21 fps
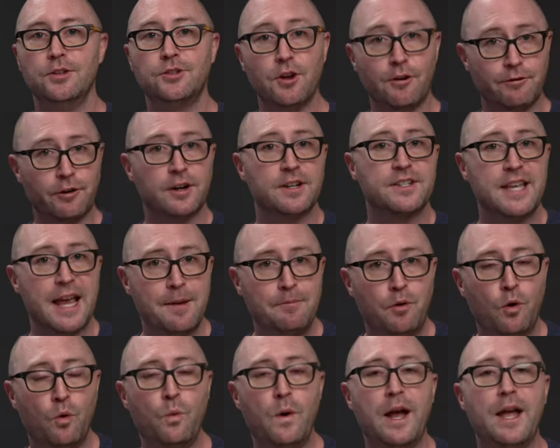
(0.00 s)
So for
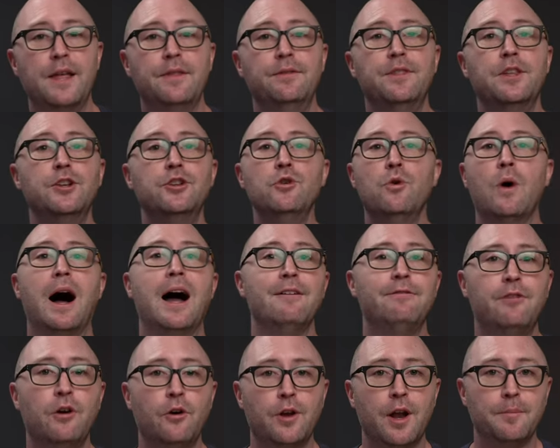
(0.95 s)
example, when the new
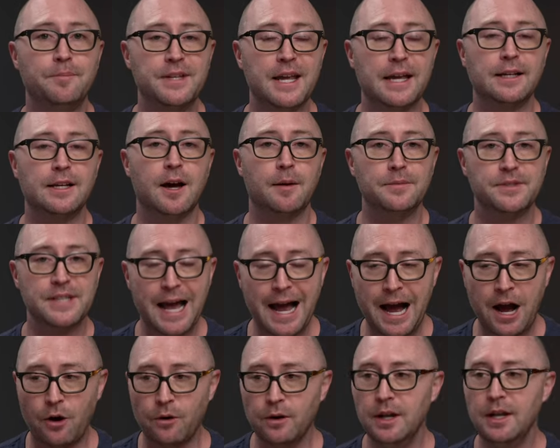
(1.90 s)
iPhone update comes
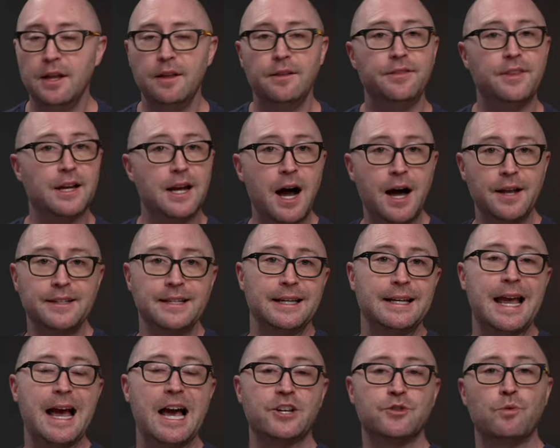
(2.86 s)
out, the content
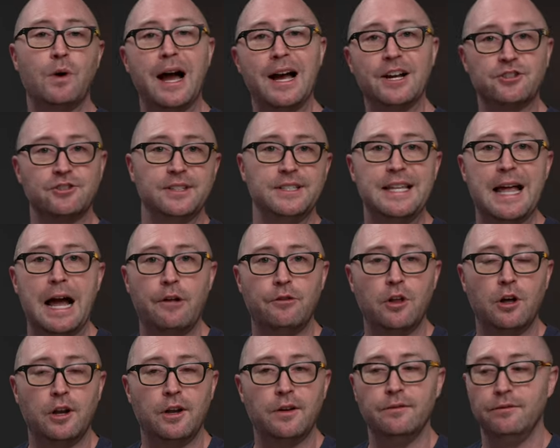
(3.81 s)
cache will actually
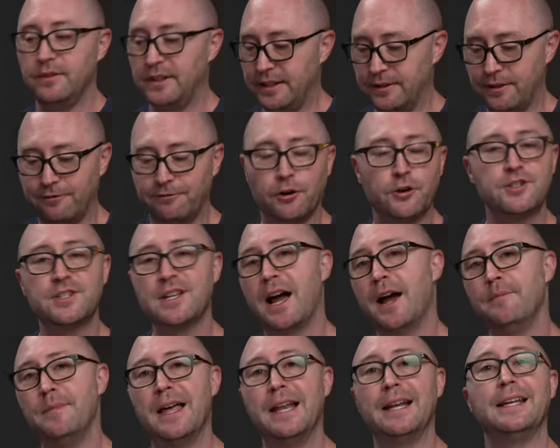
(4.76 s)
download it the first
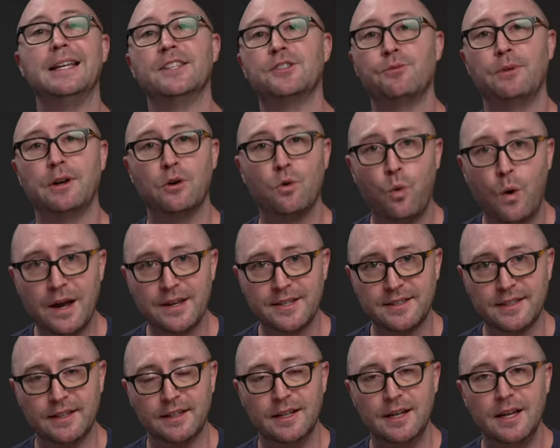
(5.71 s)
time that it gets
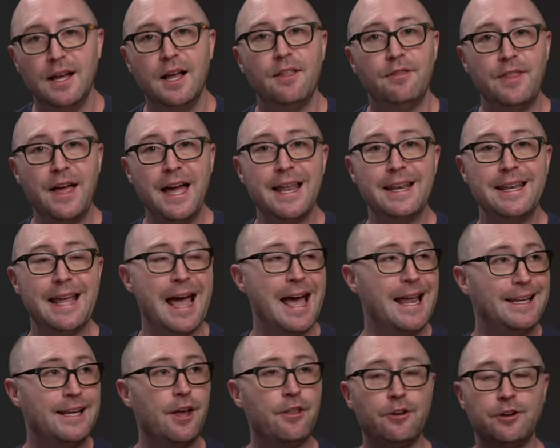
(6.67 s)
requested. Then
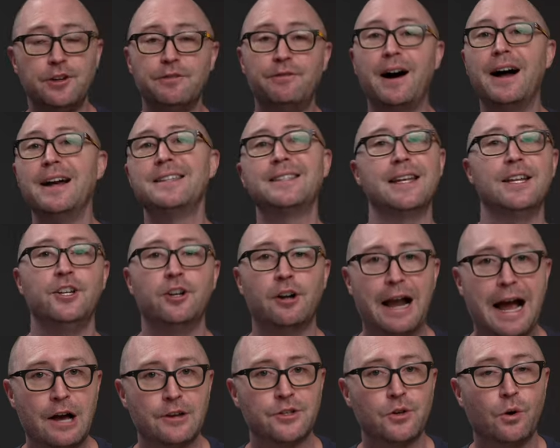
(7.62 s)
any other device in your
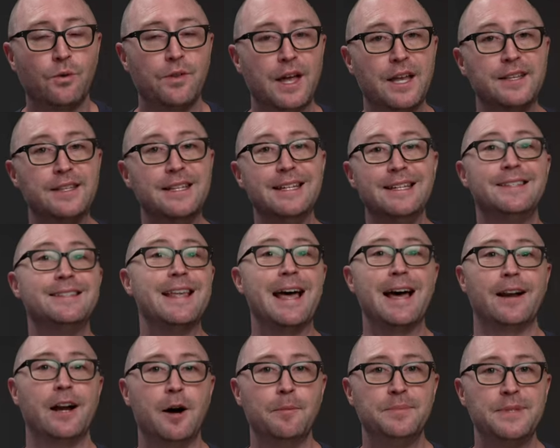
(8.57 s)
household that needs
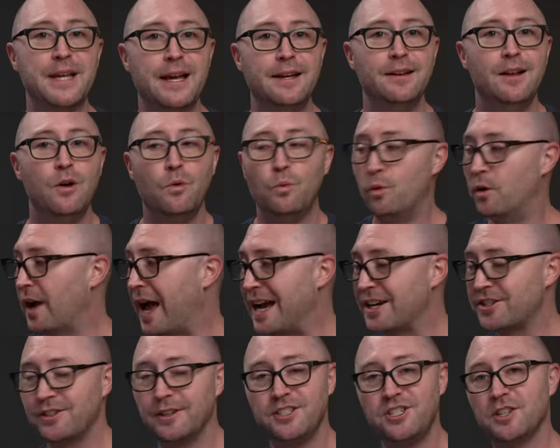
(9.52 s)
that update will
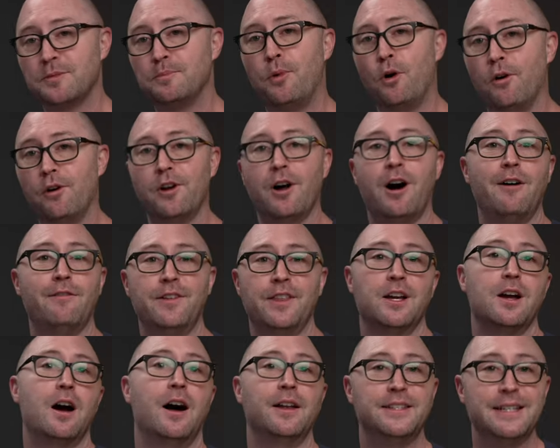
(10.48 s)
actually just pull it off of the
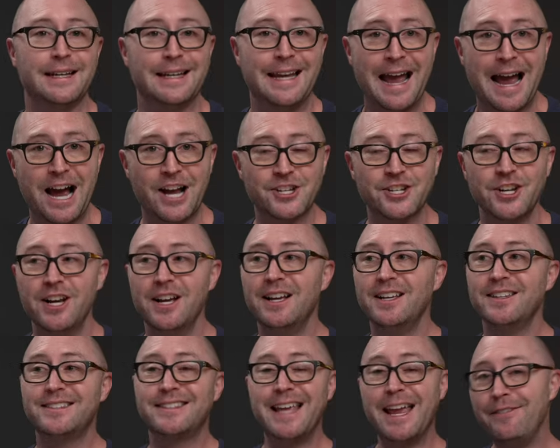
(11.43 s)
content cache,
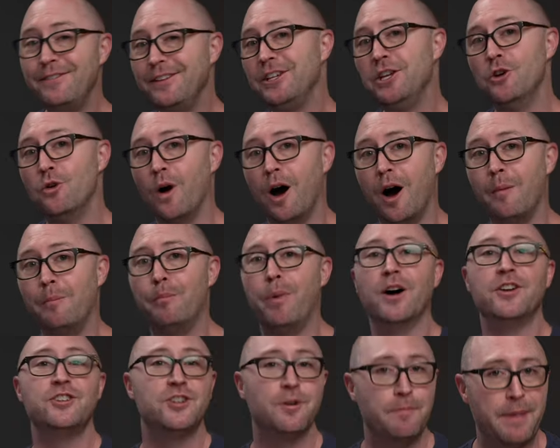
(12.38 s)
saving you a
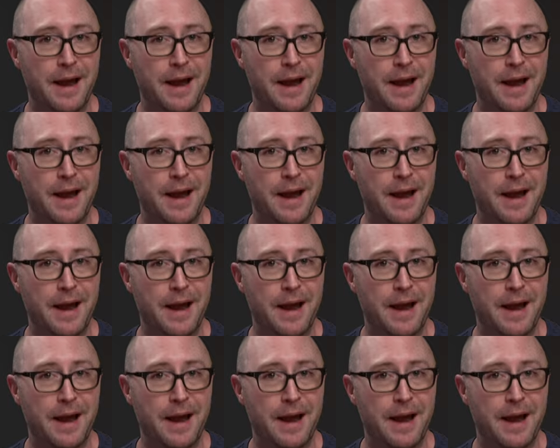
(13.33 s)
bunch of